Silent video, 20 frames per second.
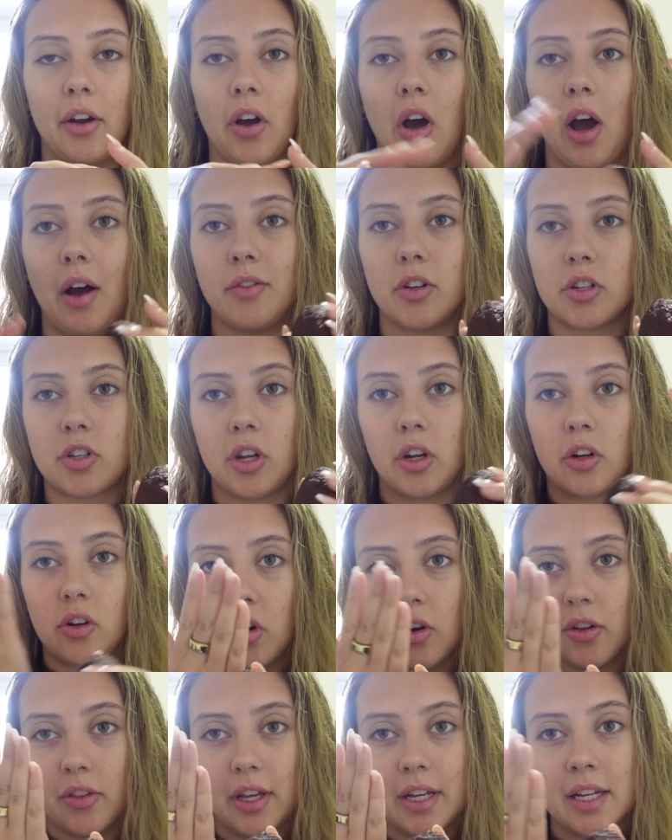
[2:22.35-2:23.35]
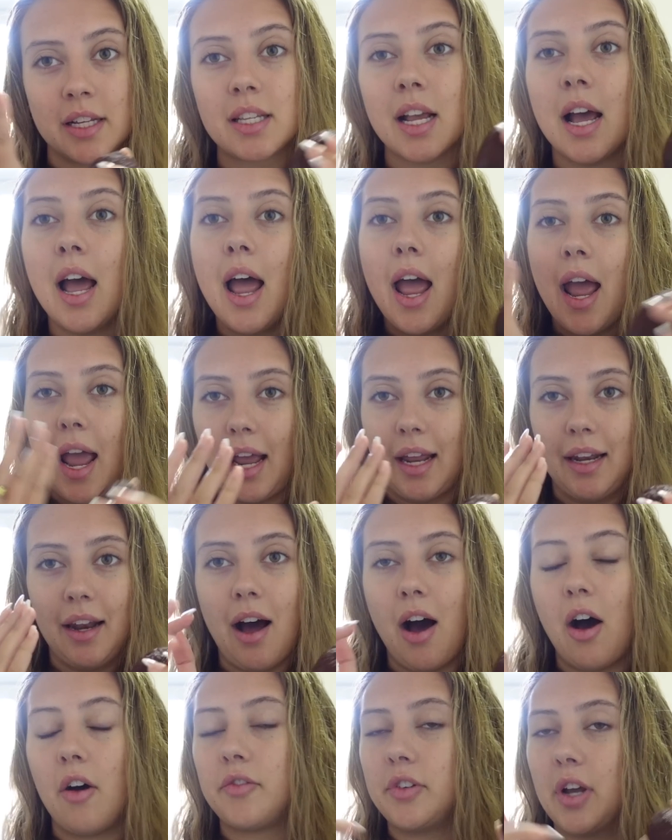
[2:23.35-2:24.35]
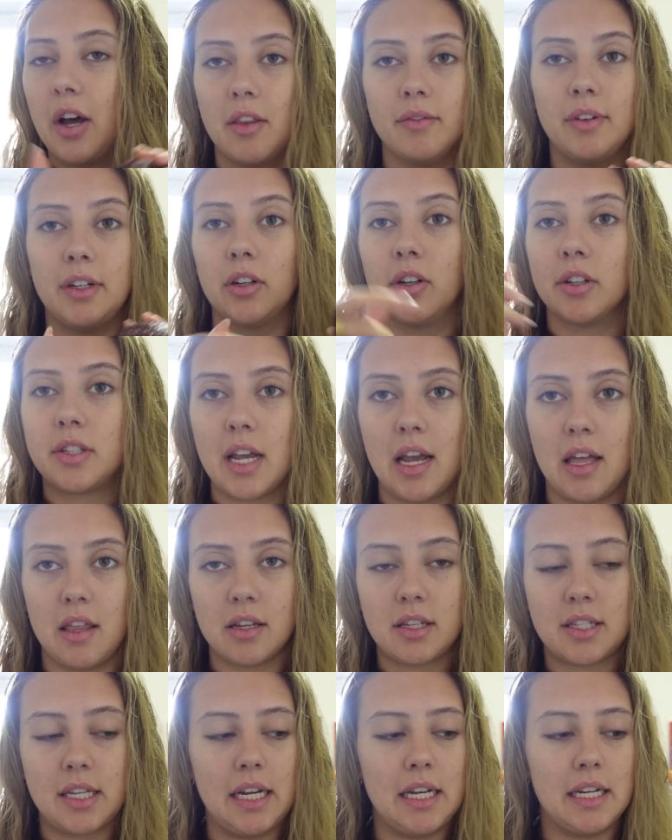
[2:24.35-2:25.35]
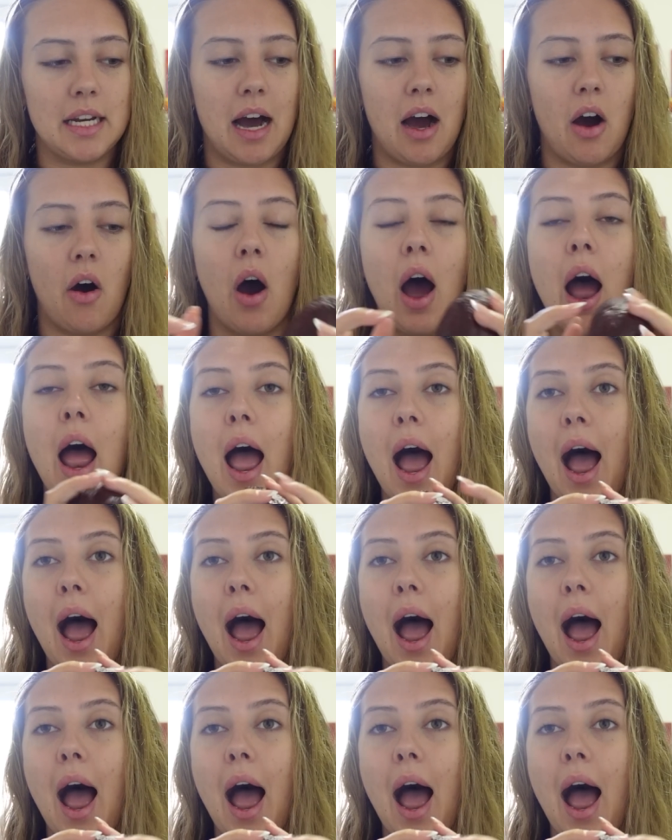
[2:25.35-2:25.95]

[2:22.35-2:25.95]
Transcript: I'm just going to cut this in half down the middle, take the seed out,